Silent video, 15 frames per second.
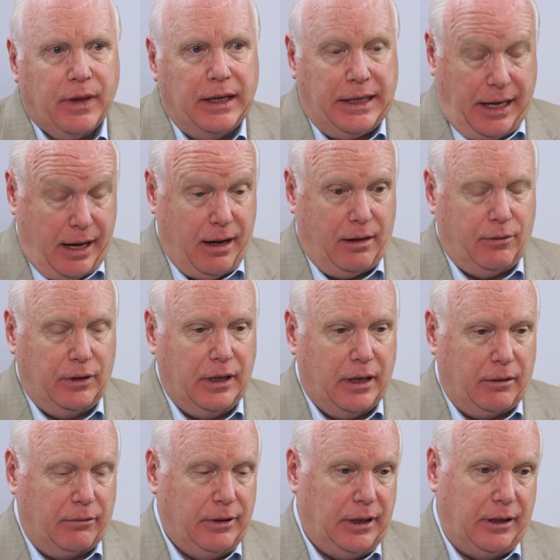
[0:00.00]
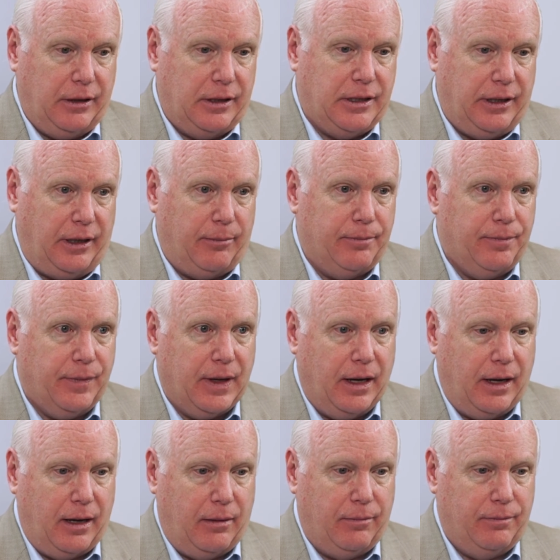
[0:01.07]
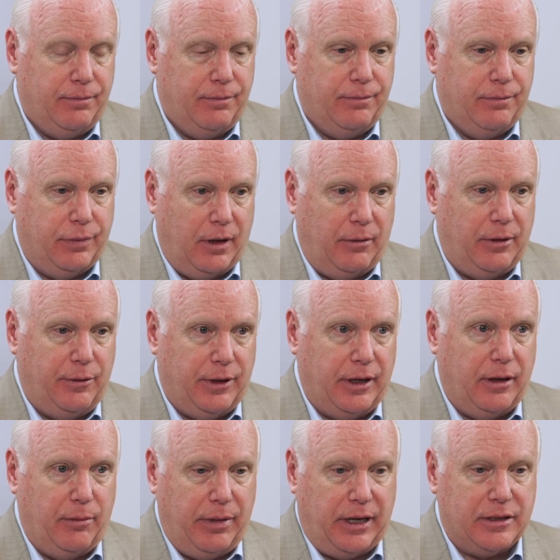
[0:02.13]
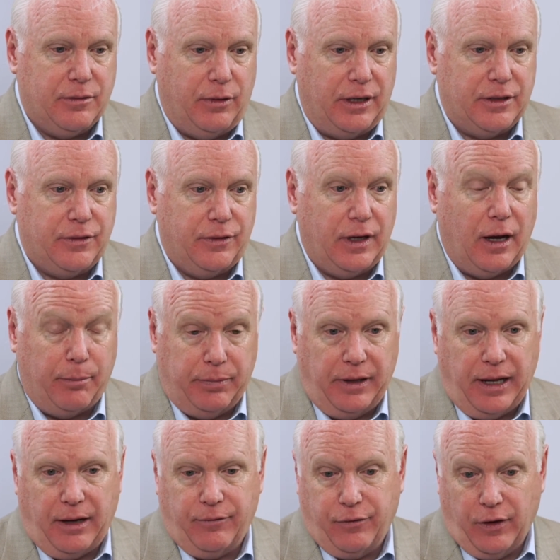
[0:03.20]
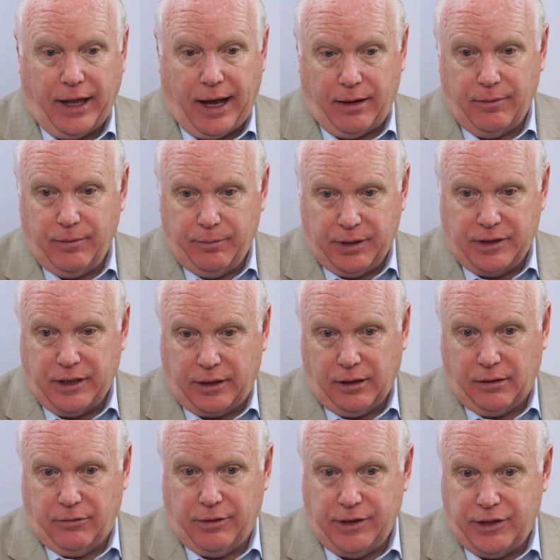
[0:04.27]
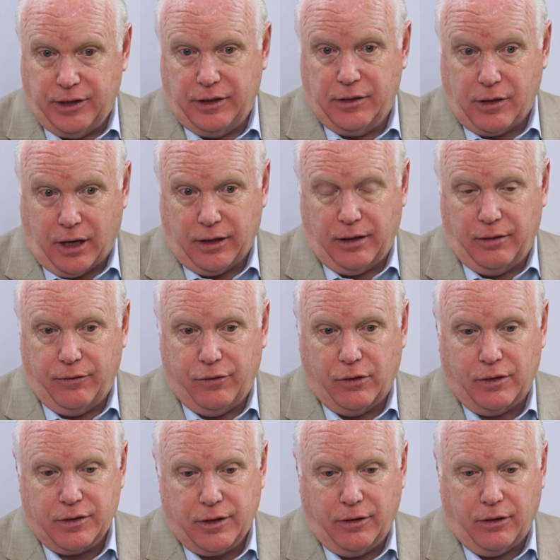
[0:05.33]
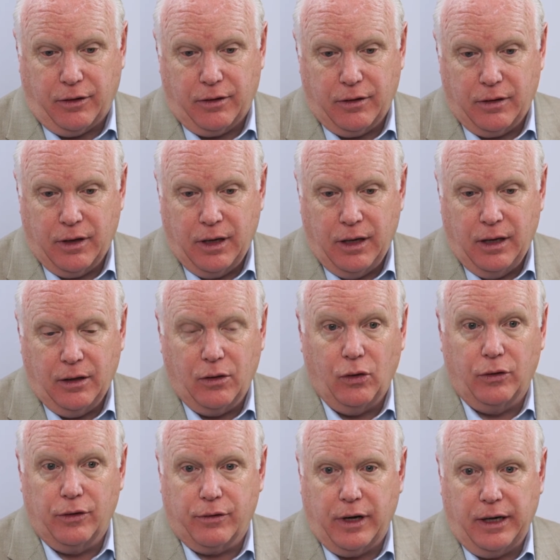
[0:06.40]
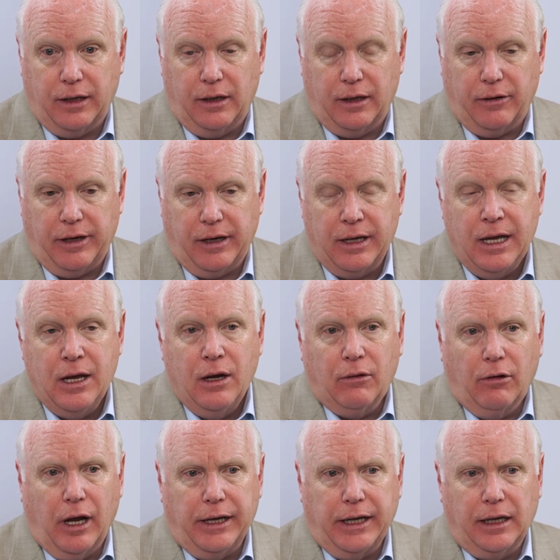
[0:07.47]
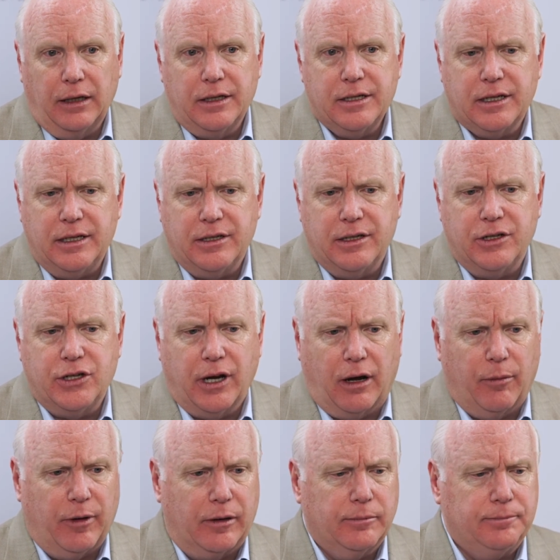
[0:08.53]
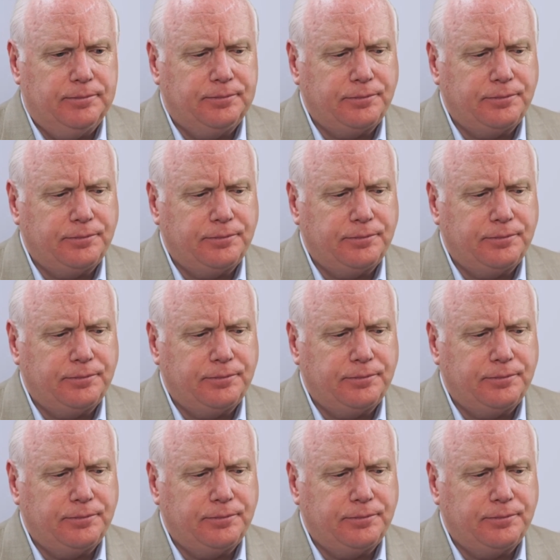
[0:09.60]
Yeah, we got a really good team. Probably one of the best ones up in for that particular region, talking the Forest Kerr, Golden Triangle area. Ron Nedolinski's the chairman.